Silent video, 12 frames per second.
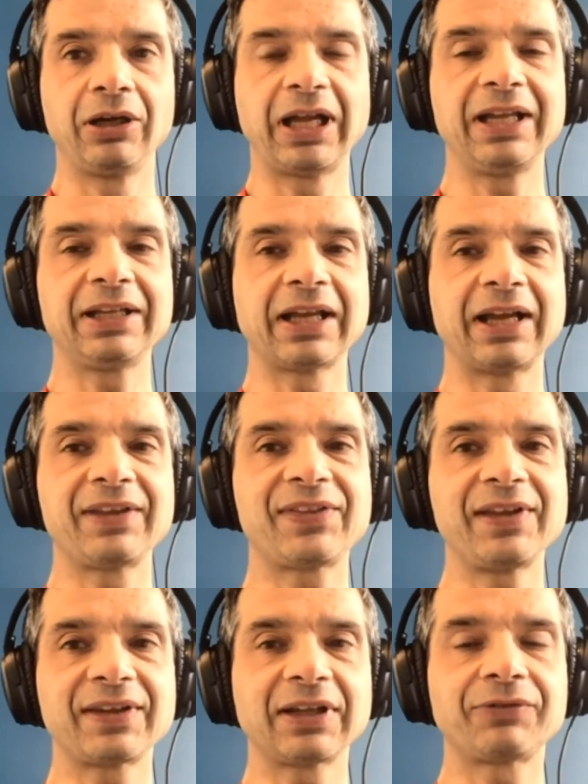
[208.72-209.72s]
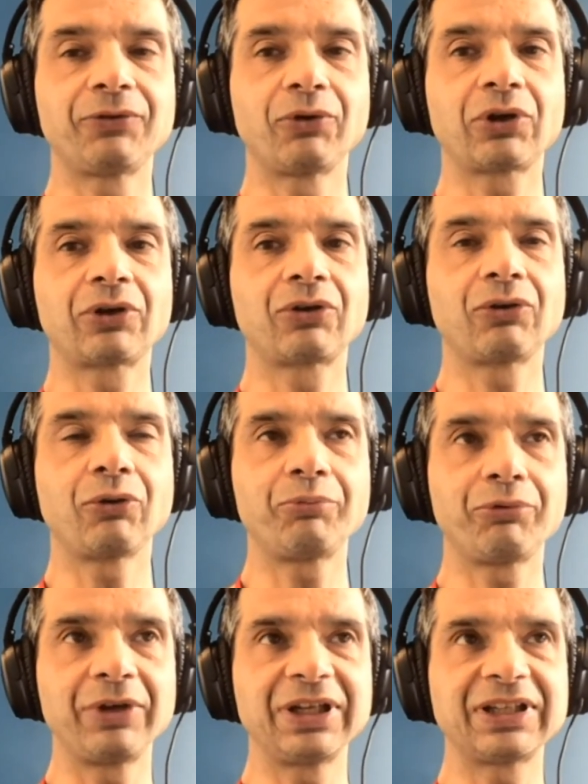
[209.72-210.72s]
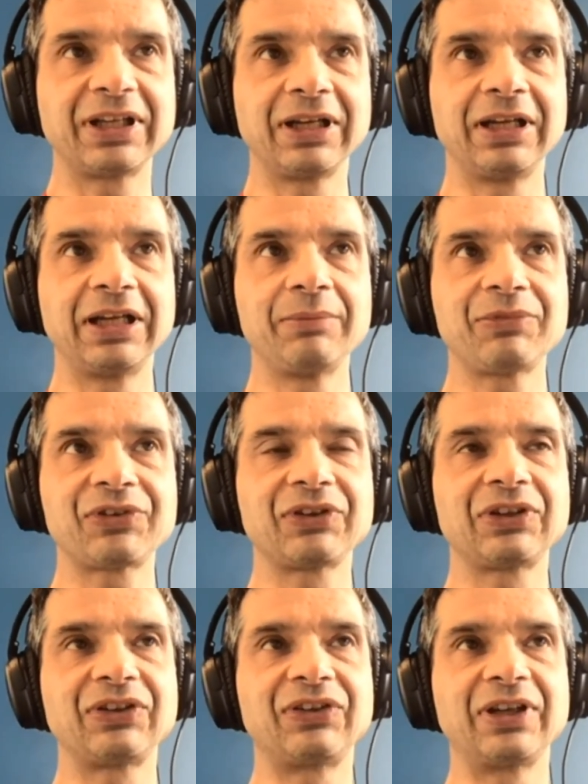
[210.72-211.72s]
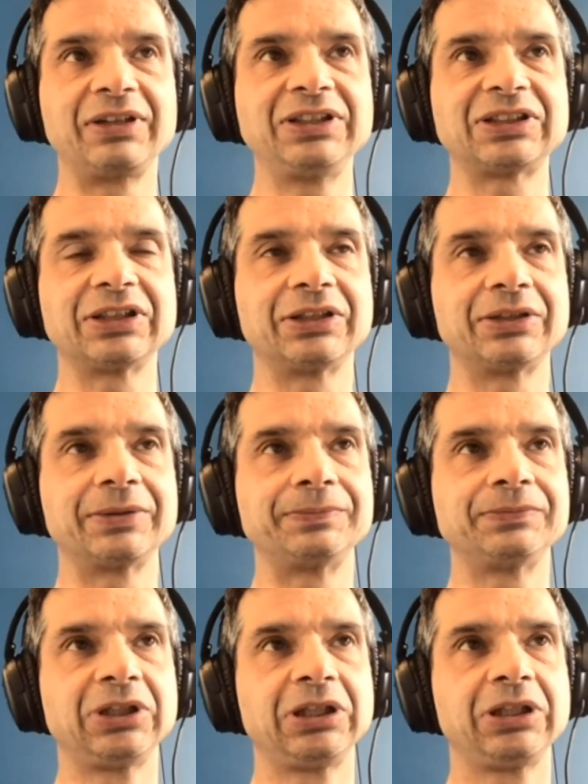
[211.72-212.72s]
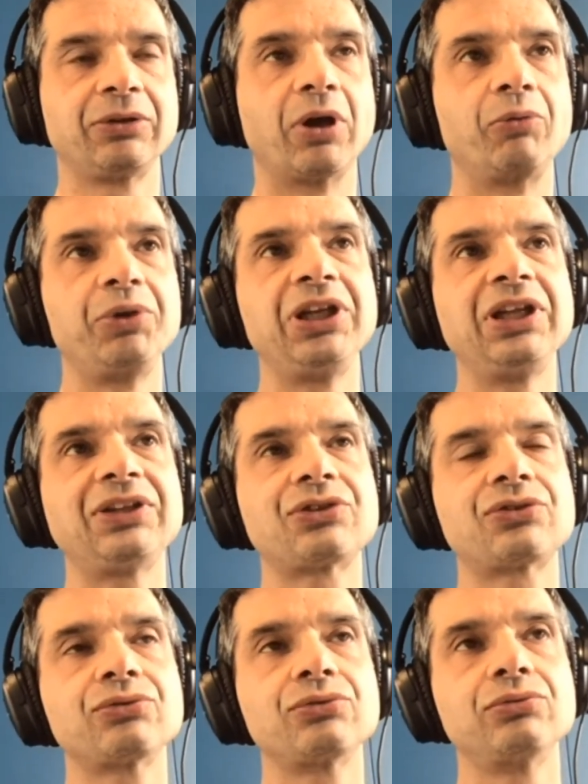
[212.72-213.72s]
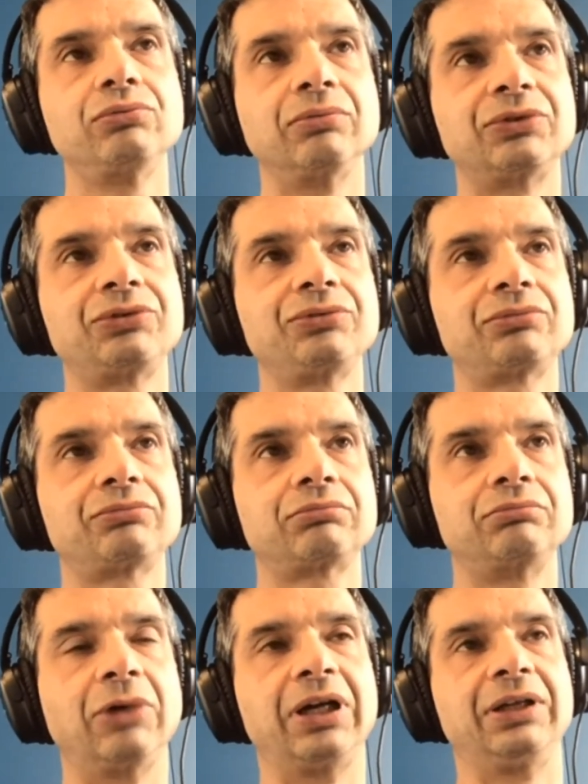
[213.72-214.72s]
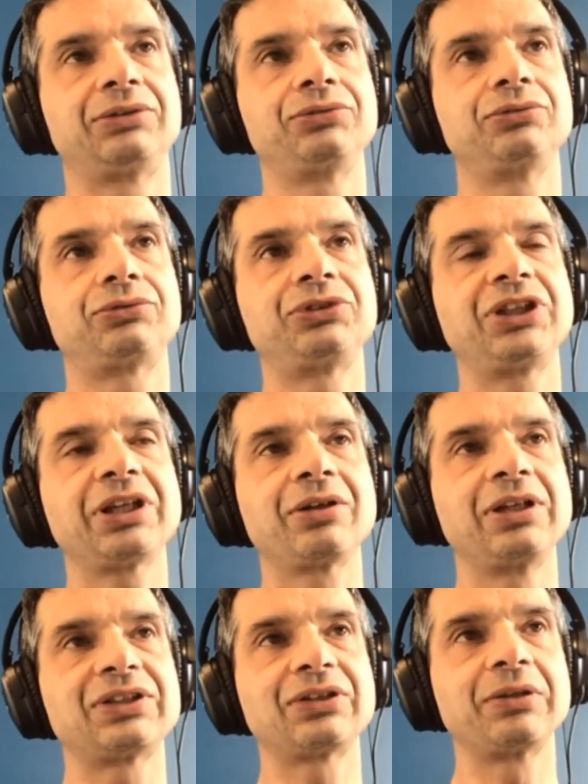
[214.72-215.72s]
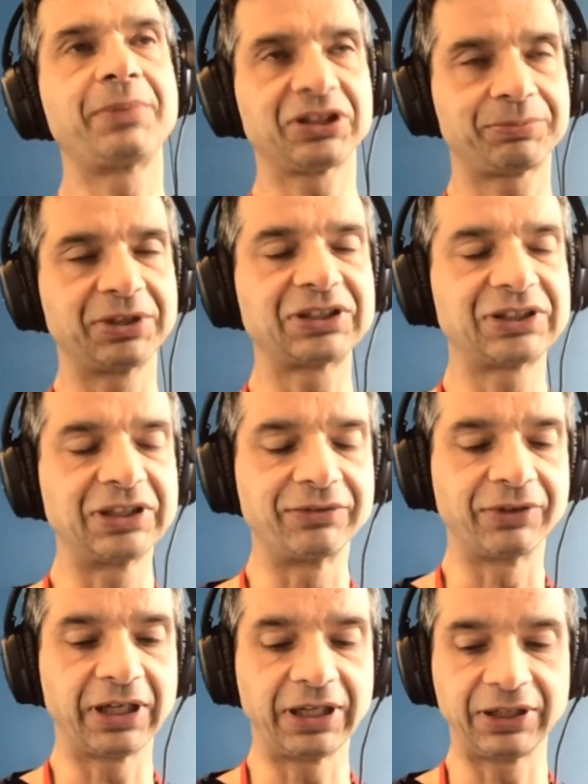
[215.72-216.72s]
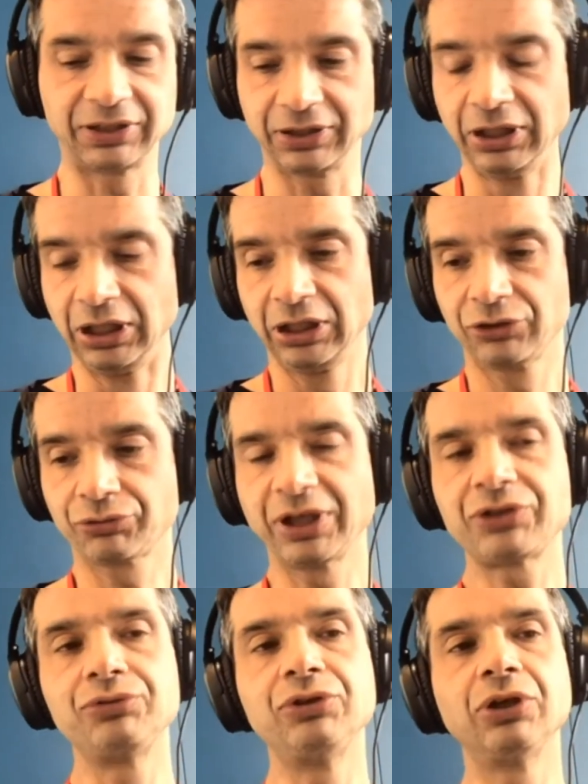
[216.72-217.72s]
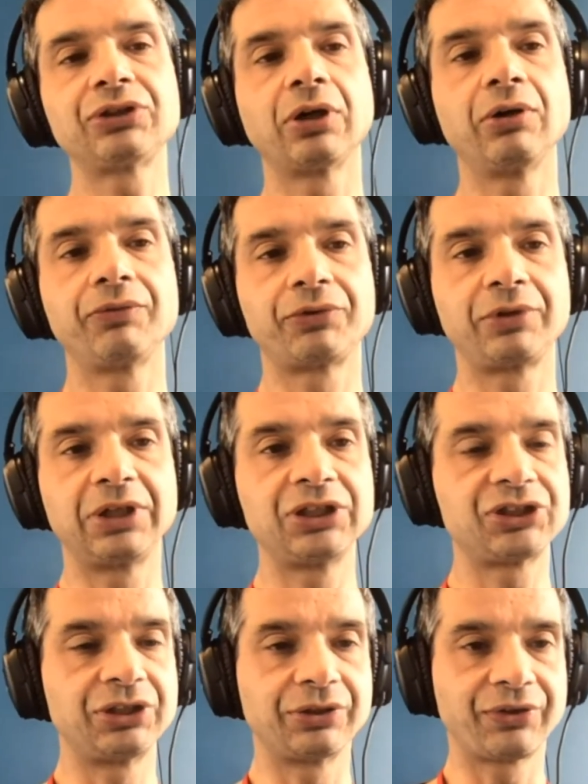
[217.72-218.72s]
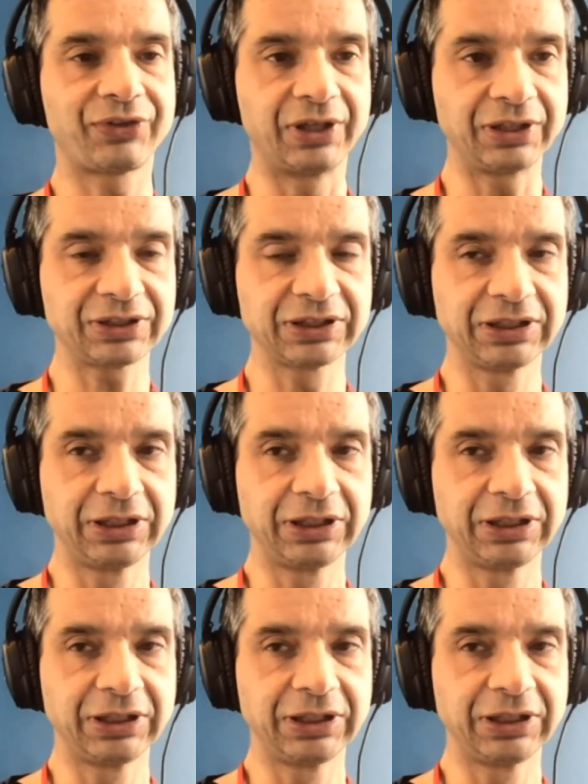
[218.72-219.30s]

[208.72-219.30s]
And I think that for corporate LLMs, there is we need to take a little perspective and try to not over-engineer things.